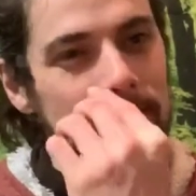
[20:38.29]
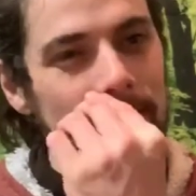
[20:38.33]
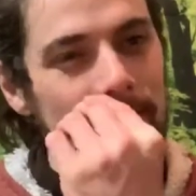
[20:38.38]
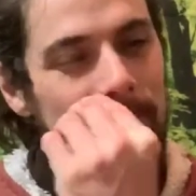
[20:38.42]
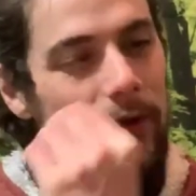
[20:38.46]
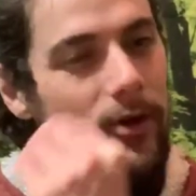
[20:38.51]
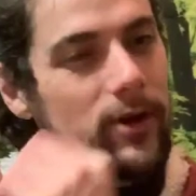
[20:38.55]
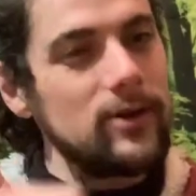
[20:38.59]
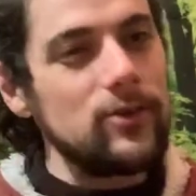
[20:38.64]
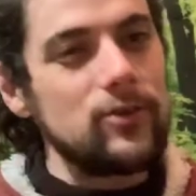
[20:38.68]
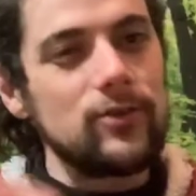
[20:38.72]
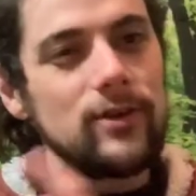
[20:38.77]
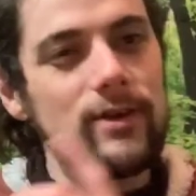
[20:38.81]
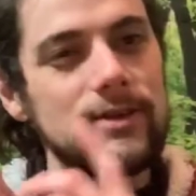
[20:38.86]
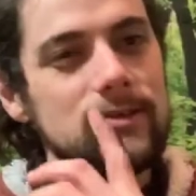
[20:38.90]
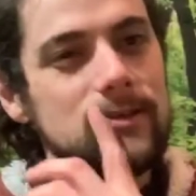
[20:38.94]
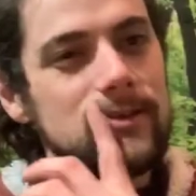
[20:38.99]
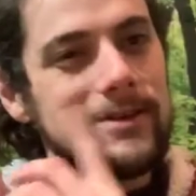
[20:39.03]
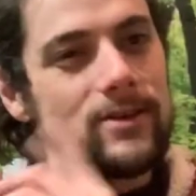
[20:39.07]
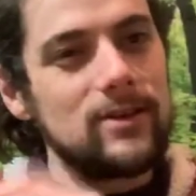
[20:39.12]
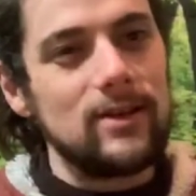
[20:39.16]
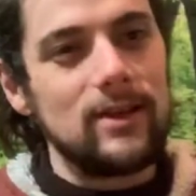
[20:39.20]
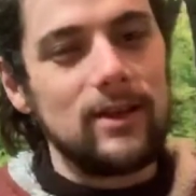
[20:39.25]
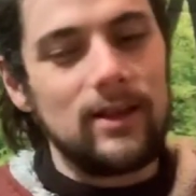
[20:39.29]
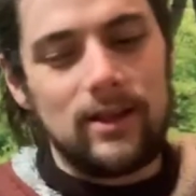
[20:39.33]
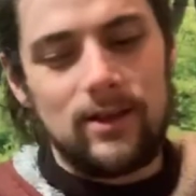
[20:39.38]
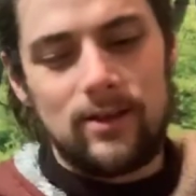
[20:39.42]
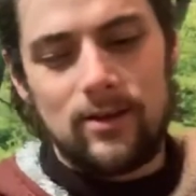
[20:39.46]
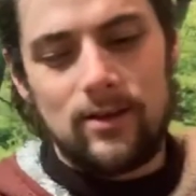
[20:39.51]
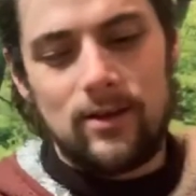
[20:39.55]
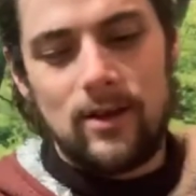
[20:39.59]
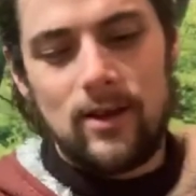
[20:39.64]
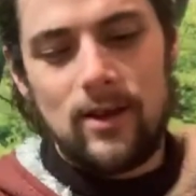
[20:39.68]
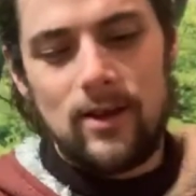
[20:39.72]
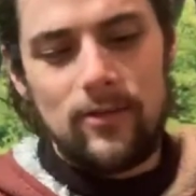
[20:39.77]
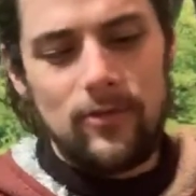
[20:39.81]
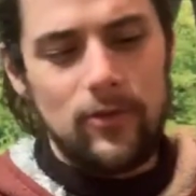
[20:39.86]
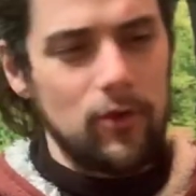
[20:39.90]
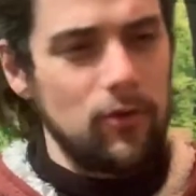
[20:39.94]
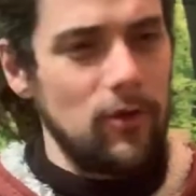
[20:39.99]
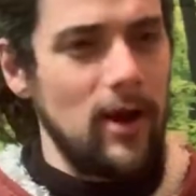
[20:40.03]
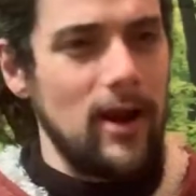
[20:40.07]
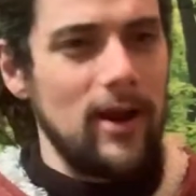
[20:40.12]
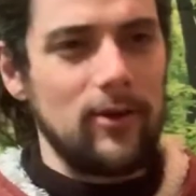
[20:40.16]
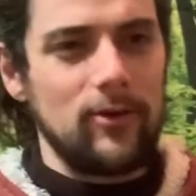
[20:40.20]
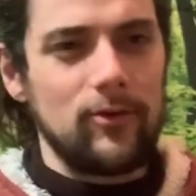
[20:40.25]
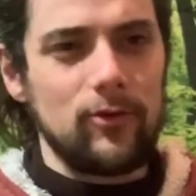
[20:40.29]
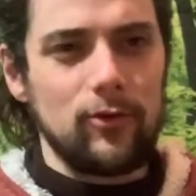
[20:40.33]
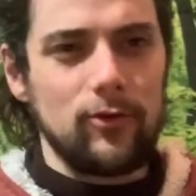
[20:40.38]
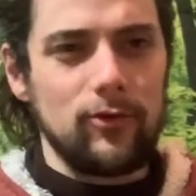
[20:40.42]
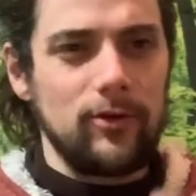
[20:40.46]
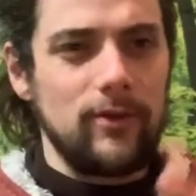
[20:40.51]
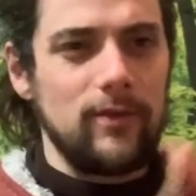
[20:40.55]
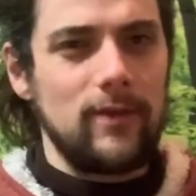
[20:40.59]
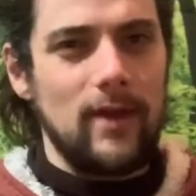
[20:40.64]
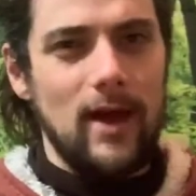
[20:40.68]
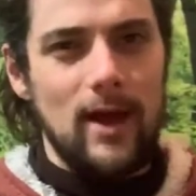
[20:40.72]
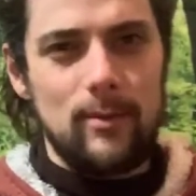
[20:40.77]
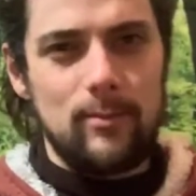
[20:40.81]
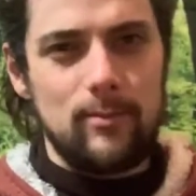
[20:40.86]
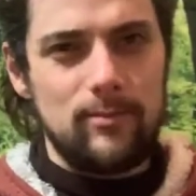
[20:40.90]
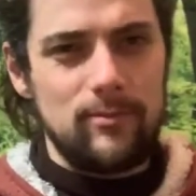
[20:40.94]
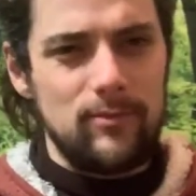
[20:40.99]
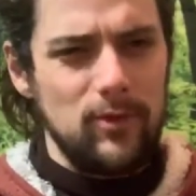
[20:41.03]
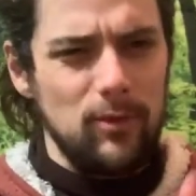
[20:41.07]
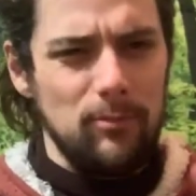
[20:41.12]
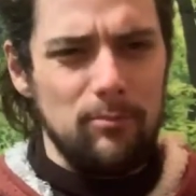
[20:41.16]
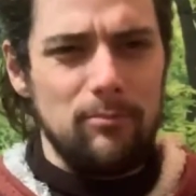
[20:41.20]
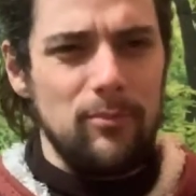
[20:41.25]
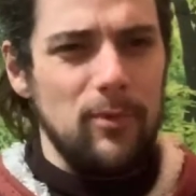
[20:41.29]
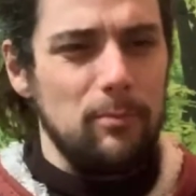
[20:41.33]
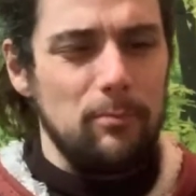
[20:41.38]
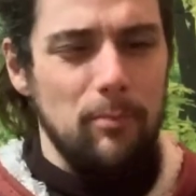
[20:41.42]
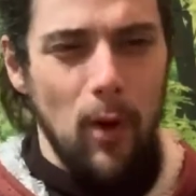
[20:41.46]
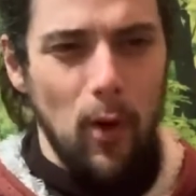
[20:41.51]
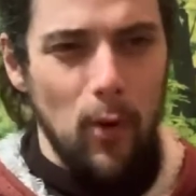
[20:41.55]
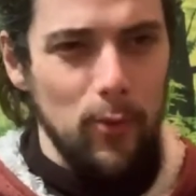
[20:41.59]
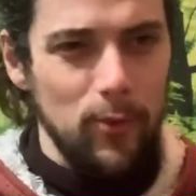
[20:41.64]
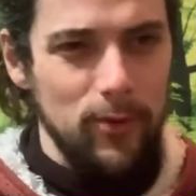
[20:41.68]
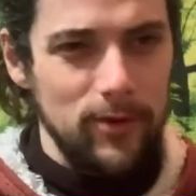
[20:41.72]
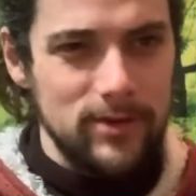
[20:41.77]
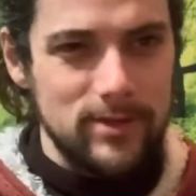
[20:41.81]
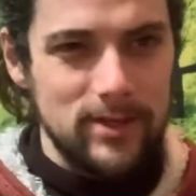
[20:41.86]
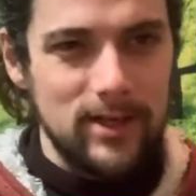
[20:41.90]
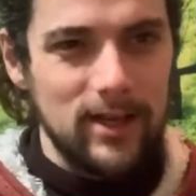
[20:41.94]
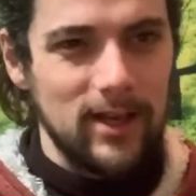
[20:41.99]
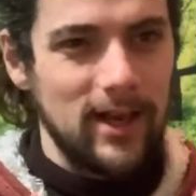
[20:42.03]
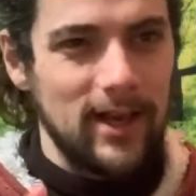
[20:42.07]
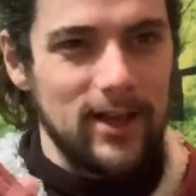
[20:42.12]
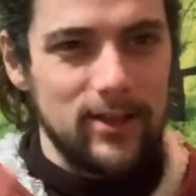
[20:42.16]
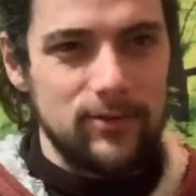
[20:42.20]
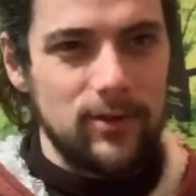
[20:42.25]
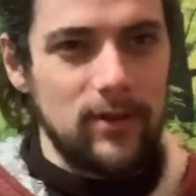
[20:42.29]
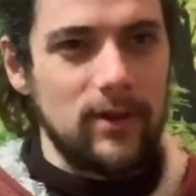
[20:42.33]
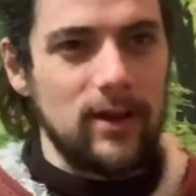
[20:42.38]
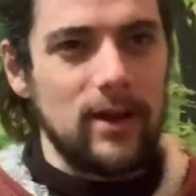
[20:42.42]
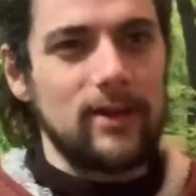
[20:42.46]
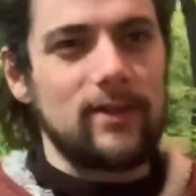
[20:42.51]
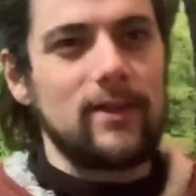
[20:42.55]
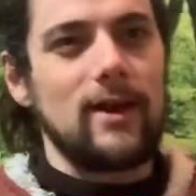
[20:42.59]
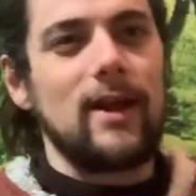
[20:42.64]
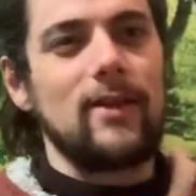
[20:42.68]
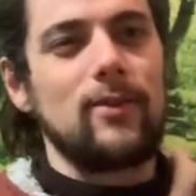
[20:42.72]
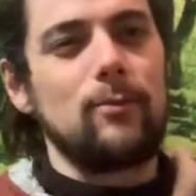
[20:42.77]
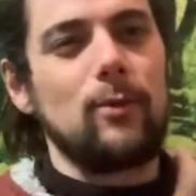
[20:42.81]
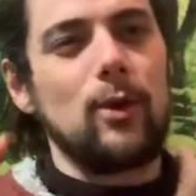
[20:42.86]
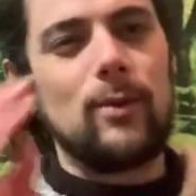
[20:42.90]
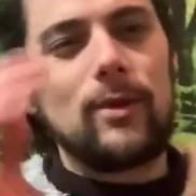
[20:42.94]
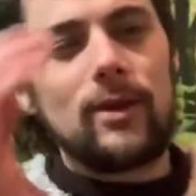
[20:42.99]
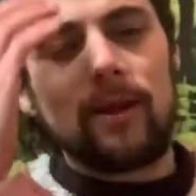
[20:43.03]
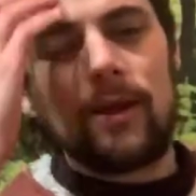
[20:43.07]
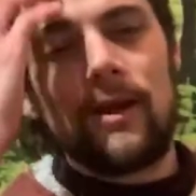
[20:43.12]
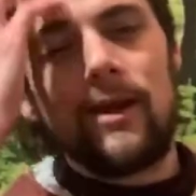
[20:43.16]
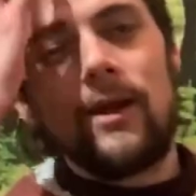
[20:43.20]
I'm not interested in the ground or in that the bones in your legs or anything like that at the moment.